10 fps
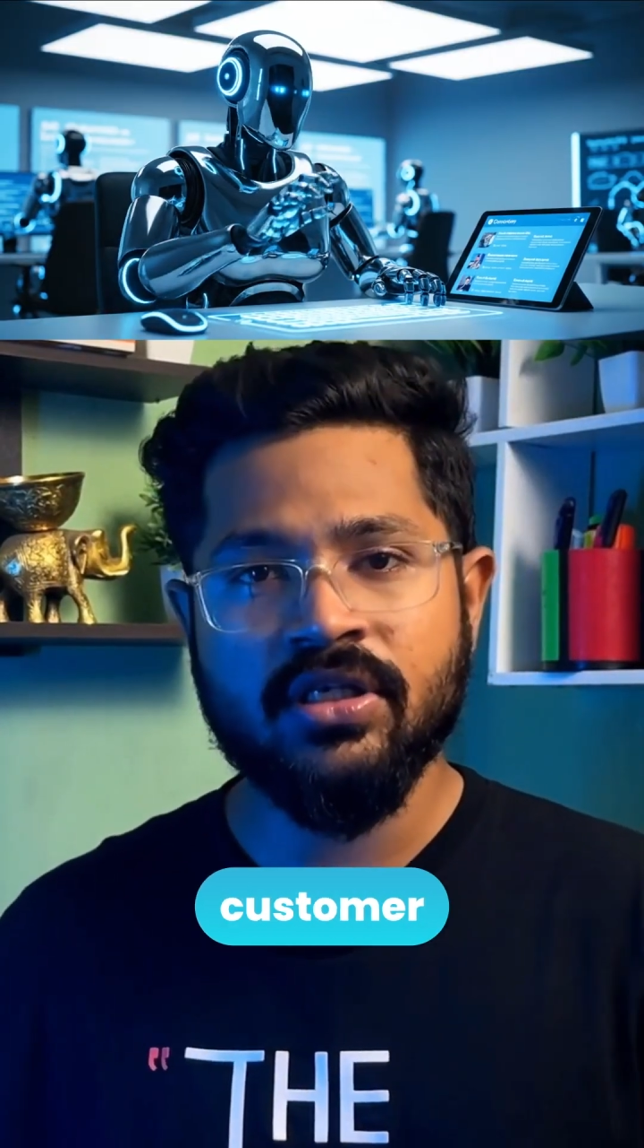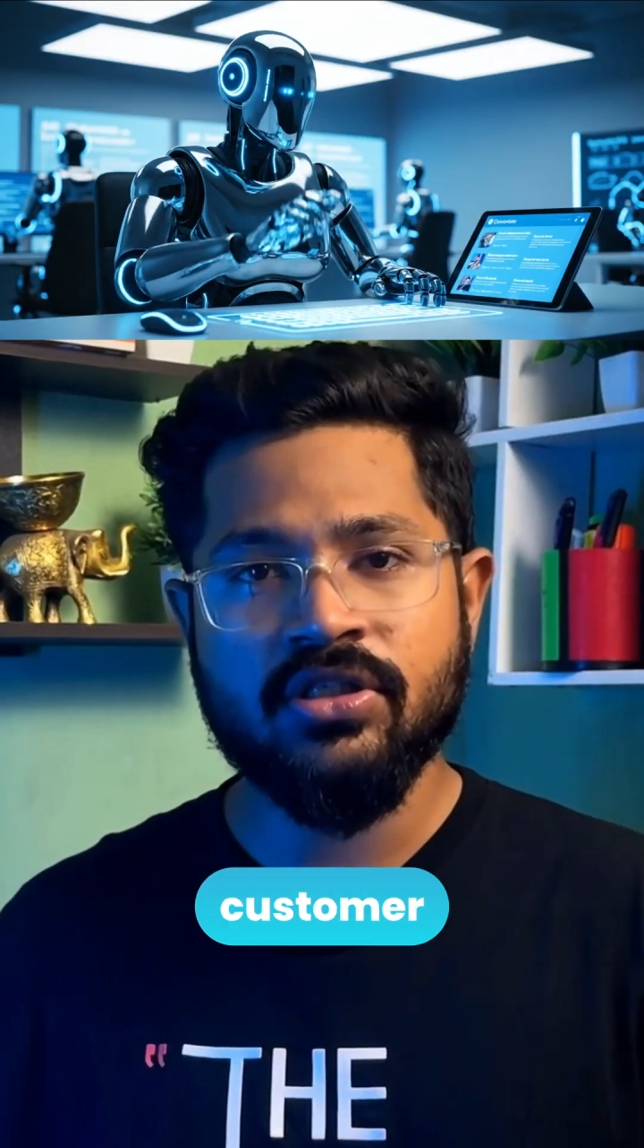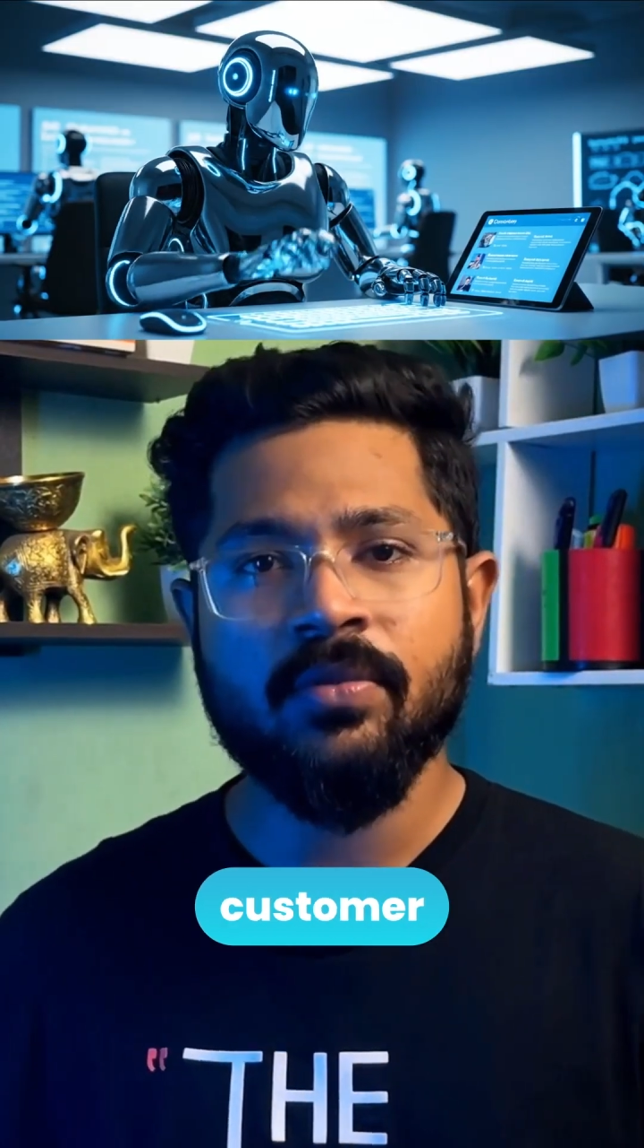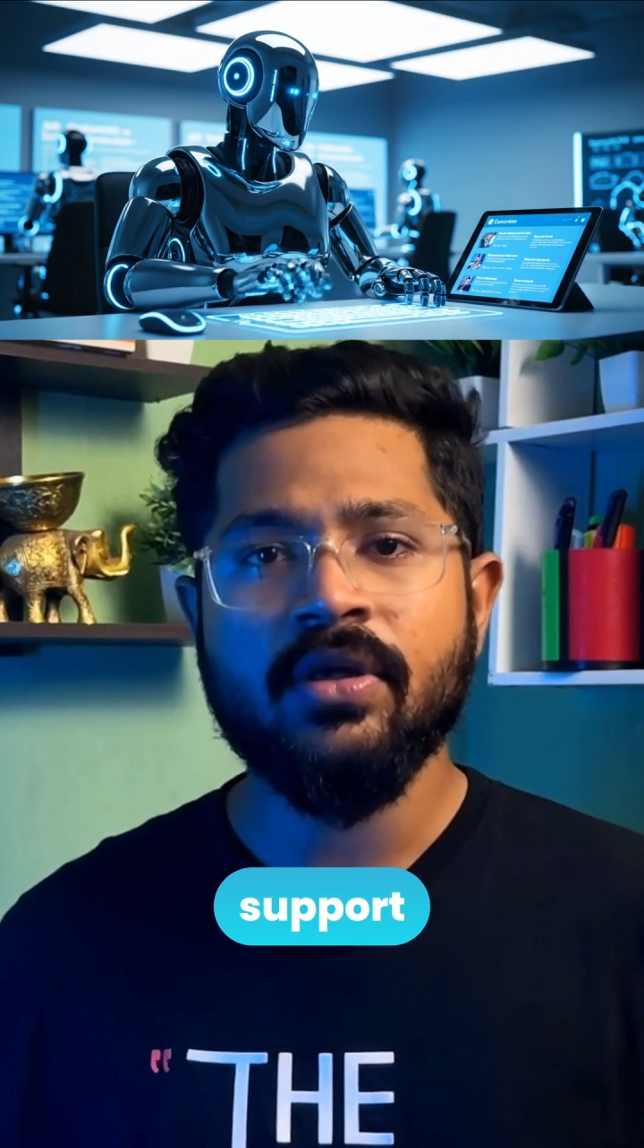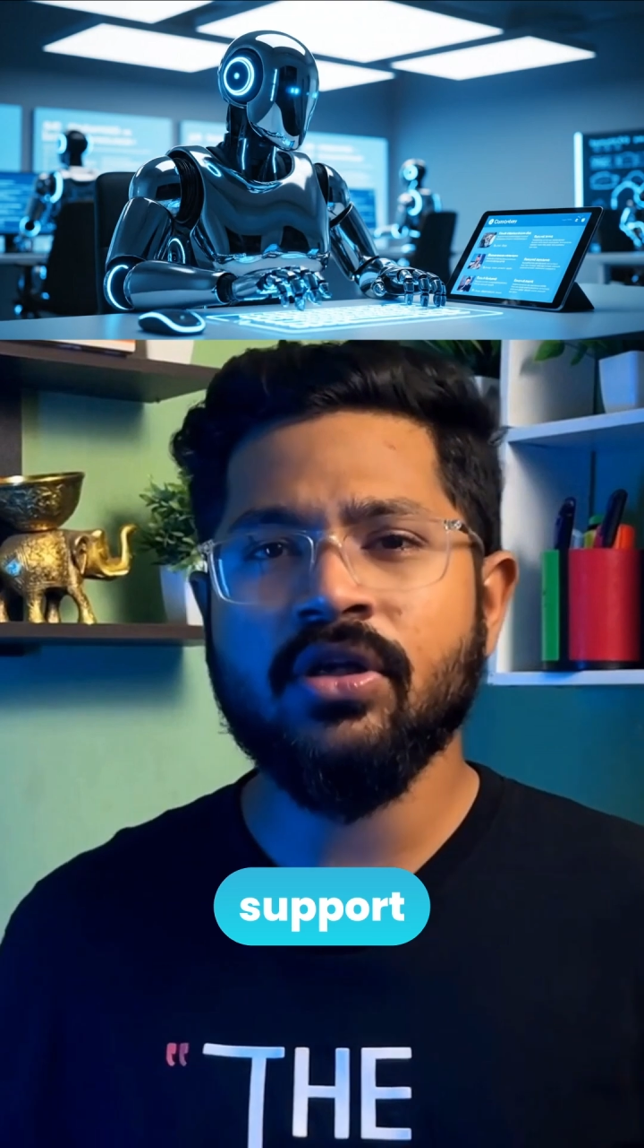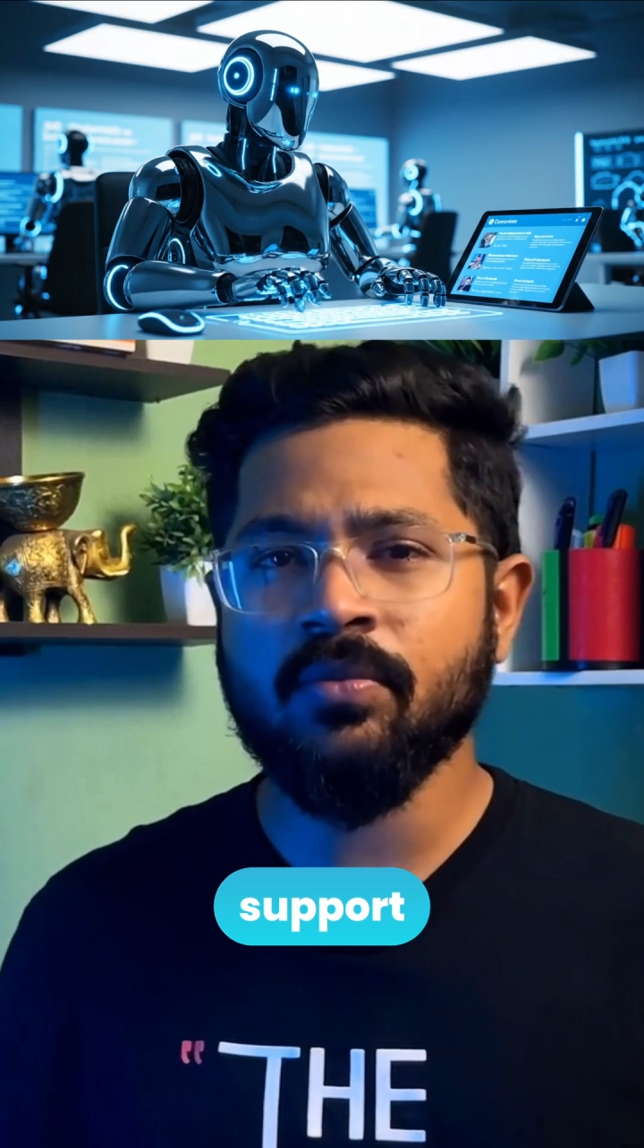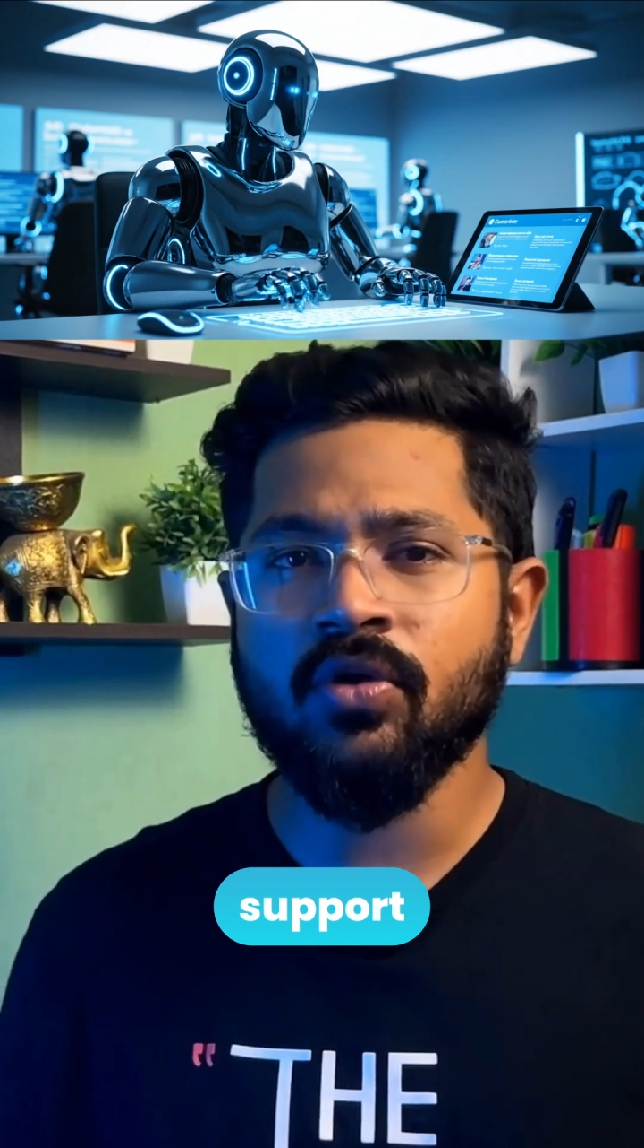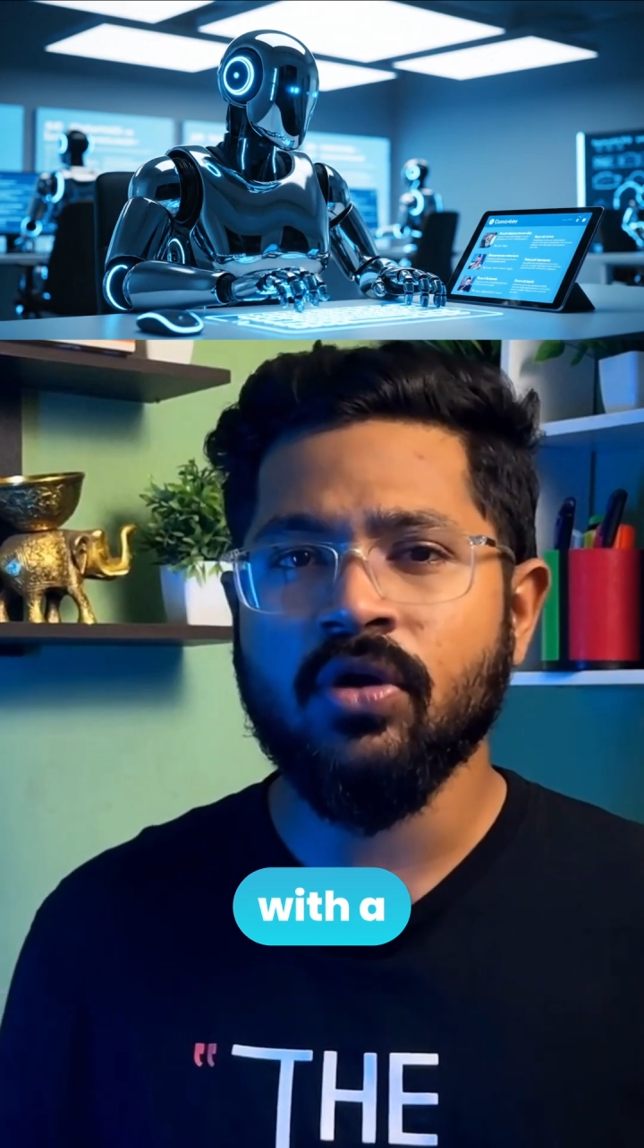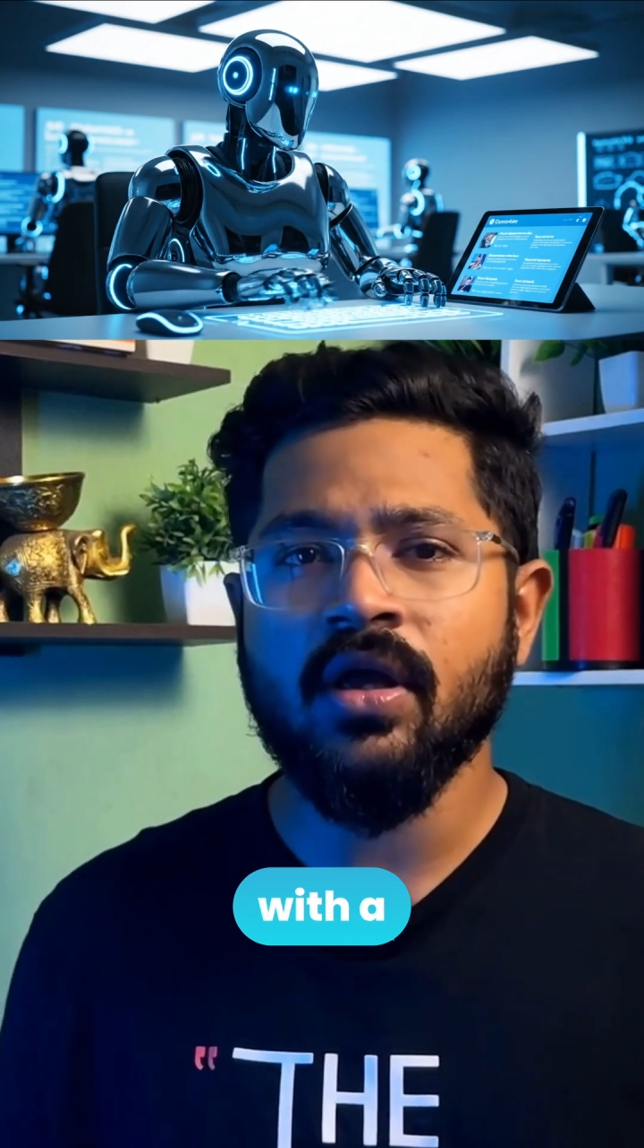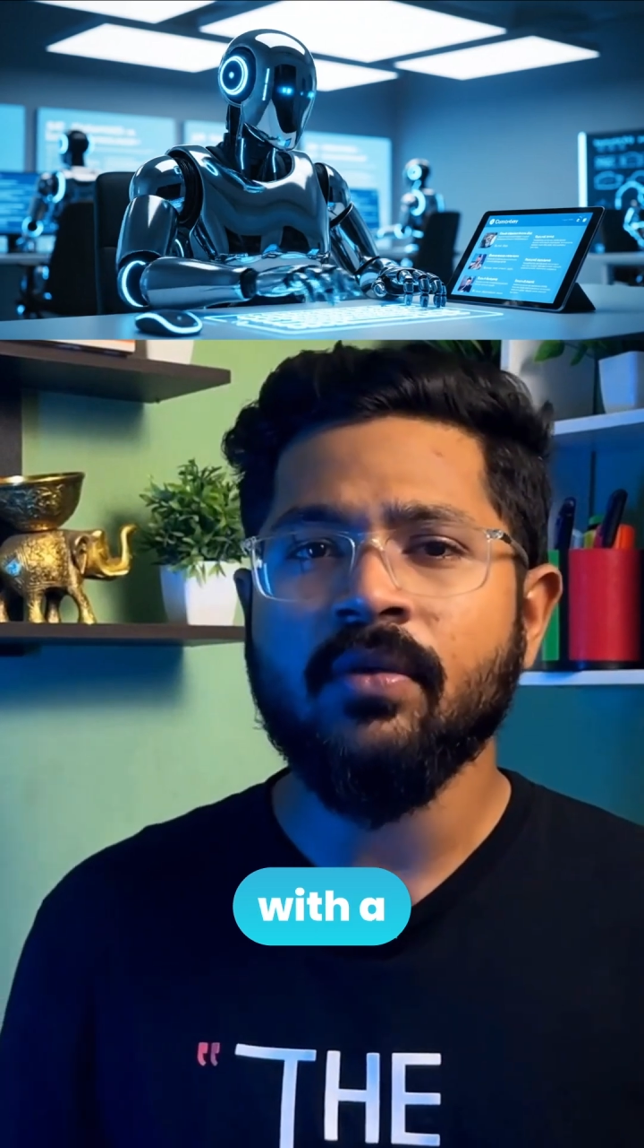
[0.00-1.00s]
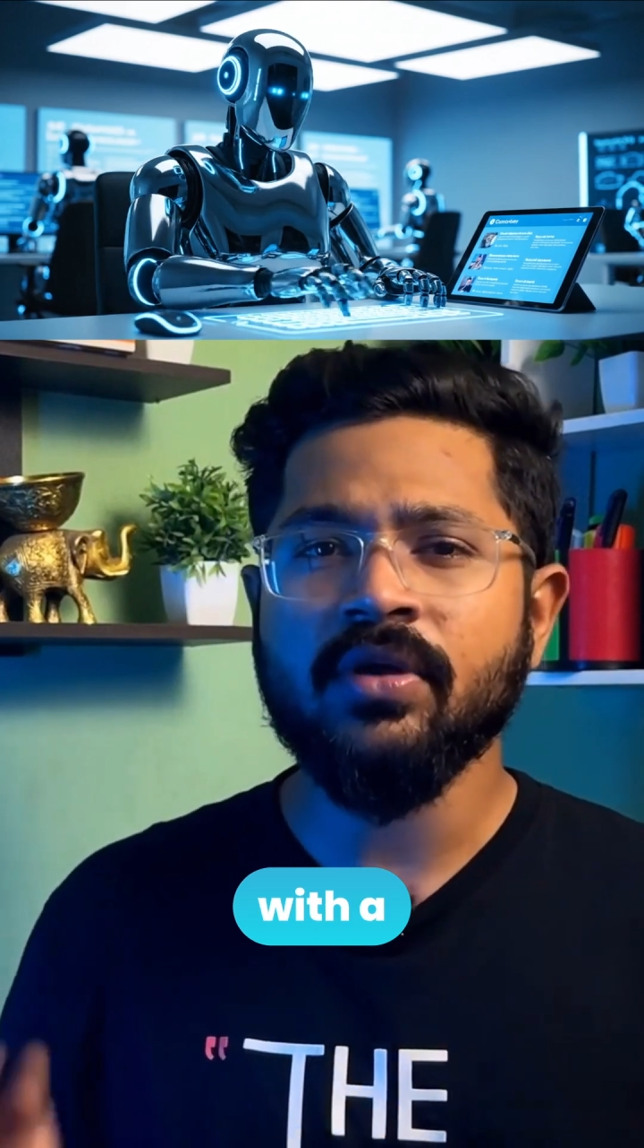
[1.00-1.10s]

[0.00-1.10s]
customer support